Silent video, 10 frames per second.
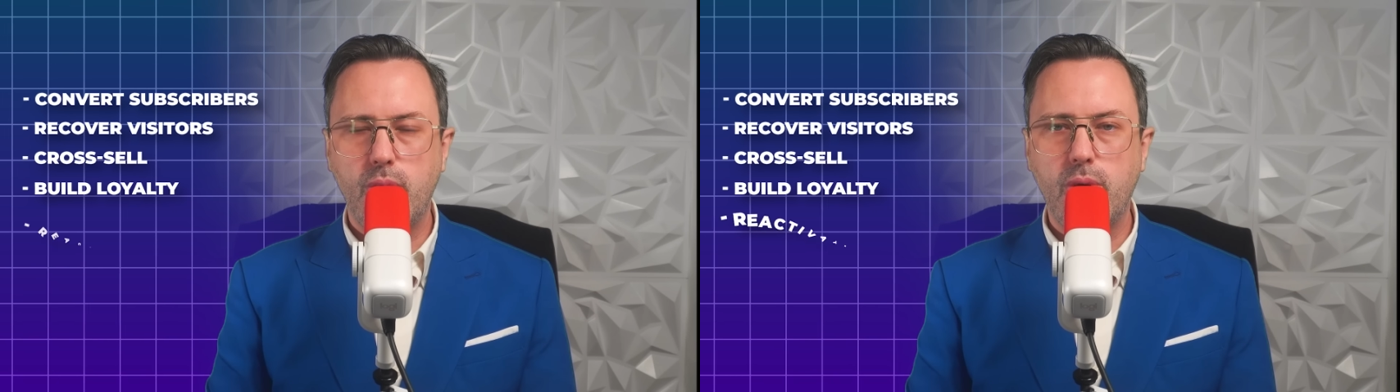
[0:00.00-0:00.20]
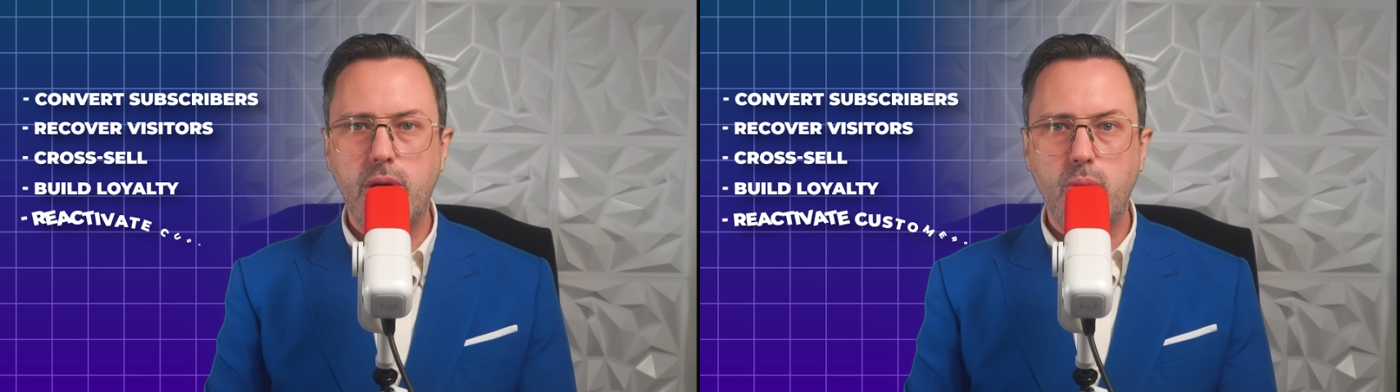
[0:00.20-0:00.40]

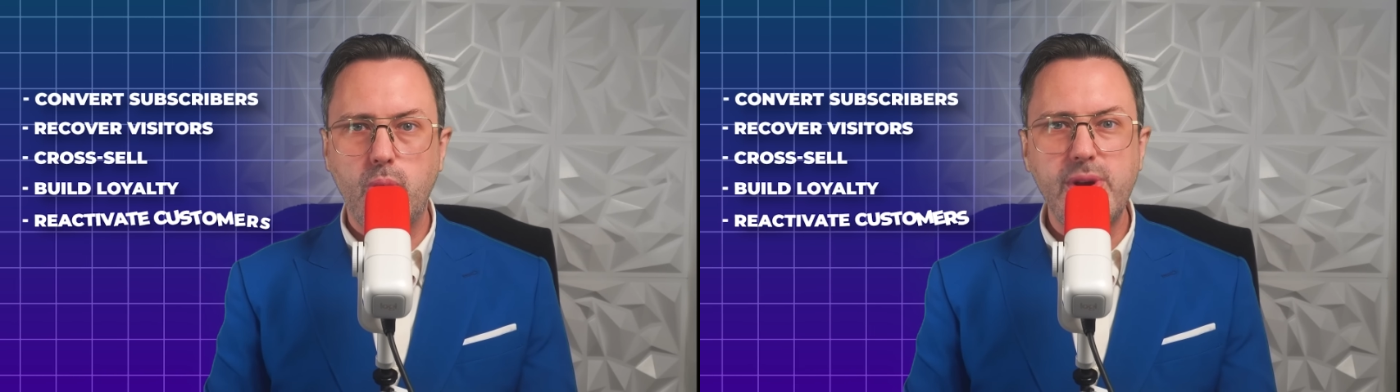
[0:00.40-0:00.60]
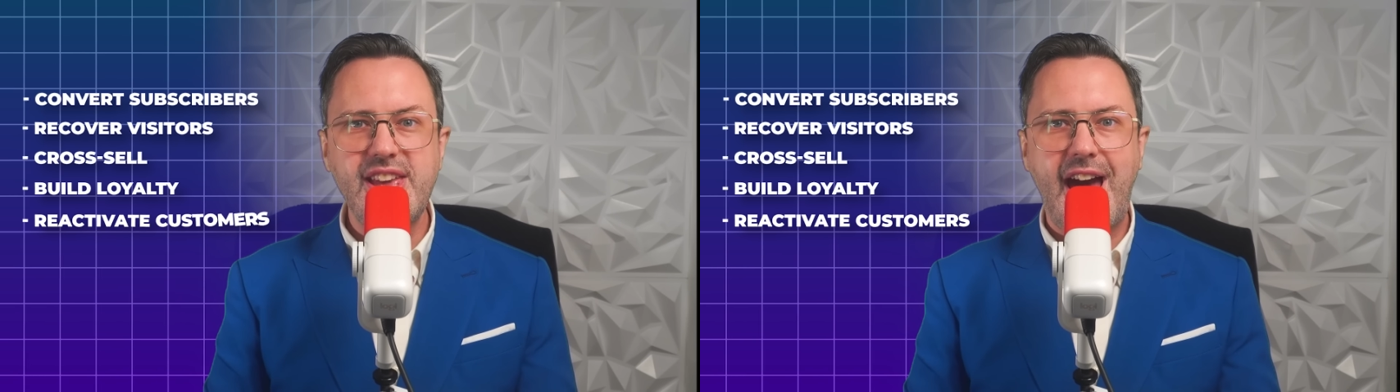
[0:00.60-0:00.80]
or
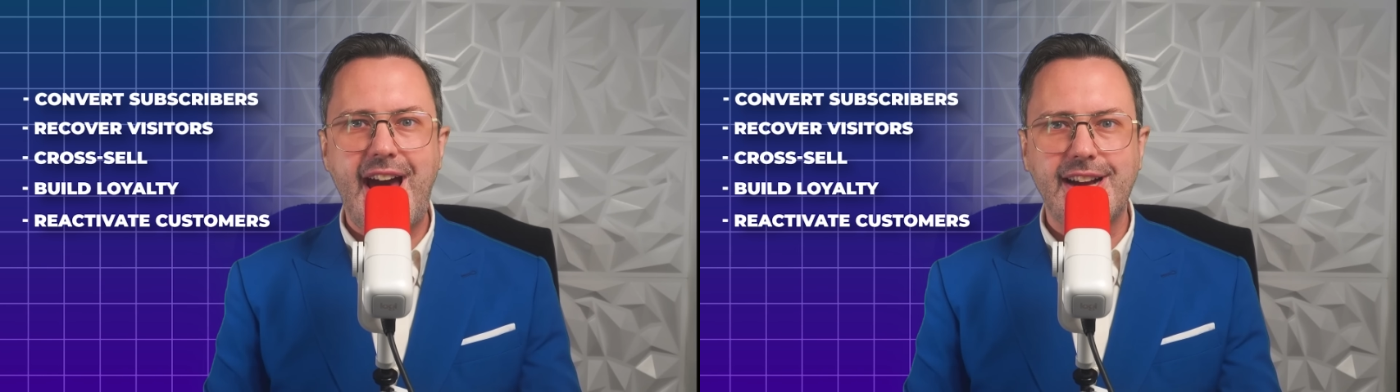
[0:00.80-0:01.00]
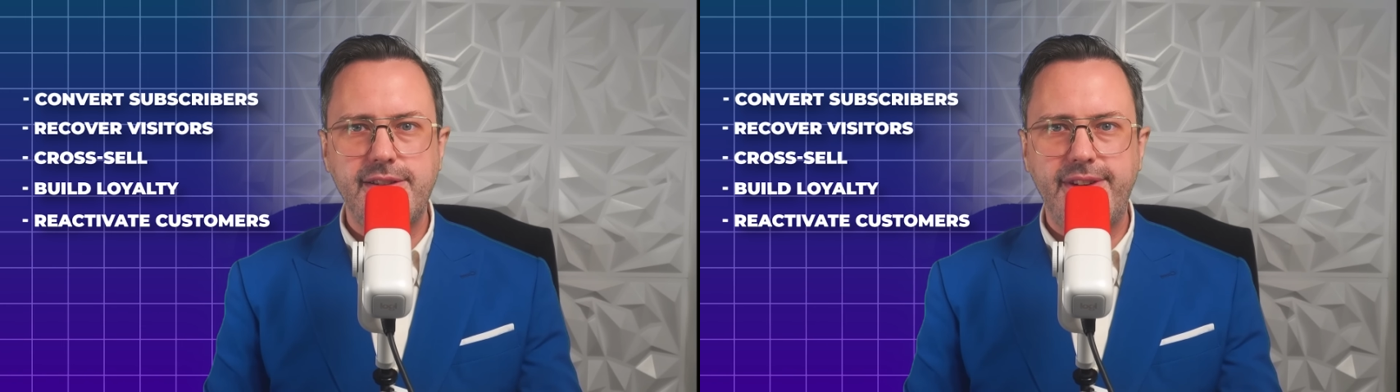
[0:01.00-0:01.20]

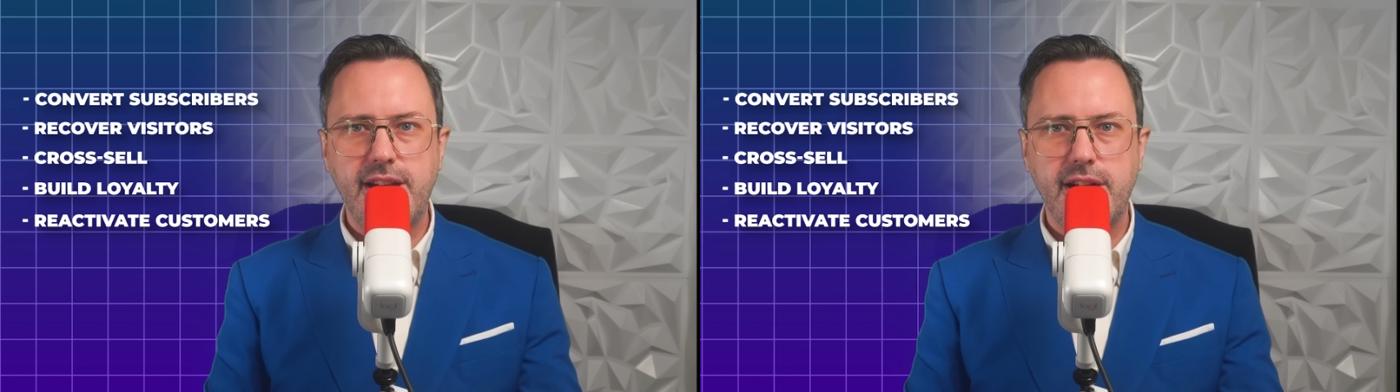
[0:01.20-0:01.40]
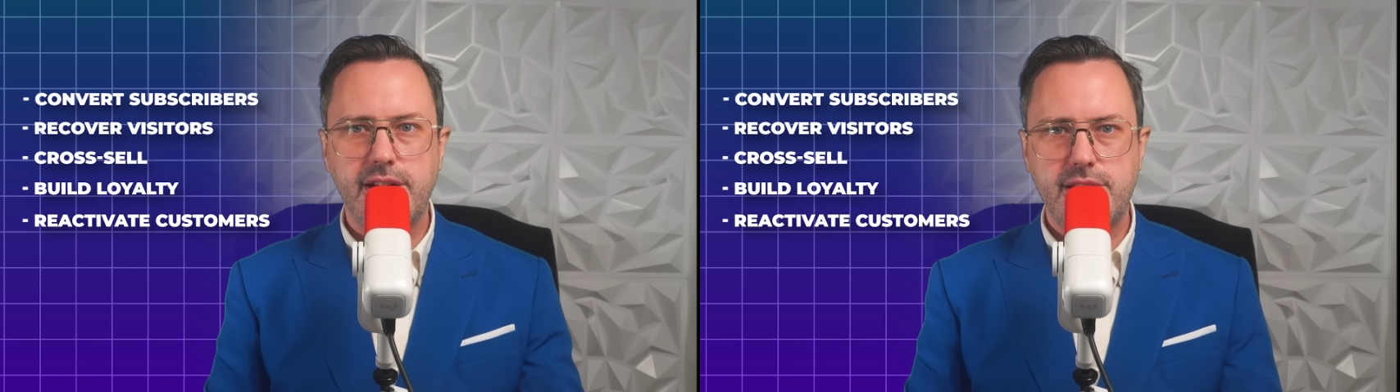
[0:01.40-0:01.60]
reactivate
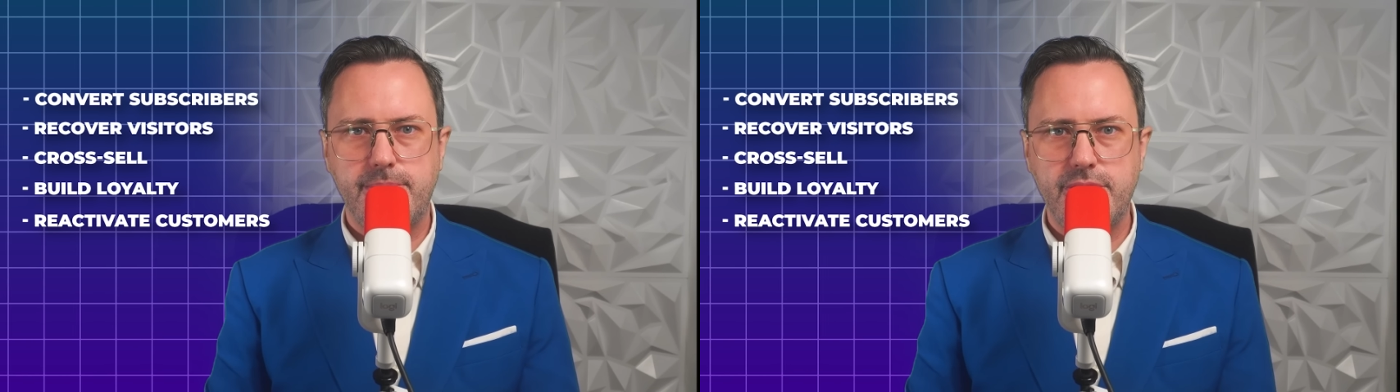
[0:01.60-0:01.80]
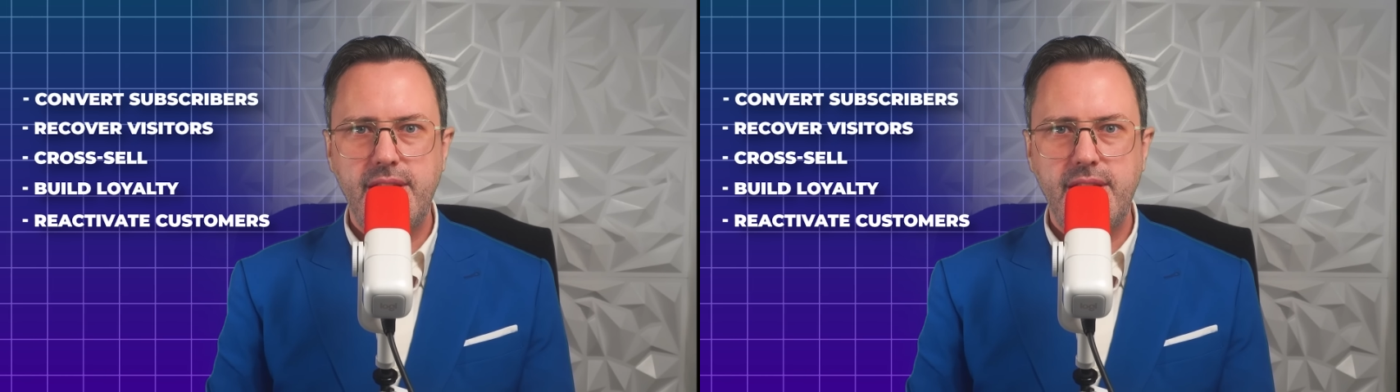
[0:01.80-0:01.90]
customers.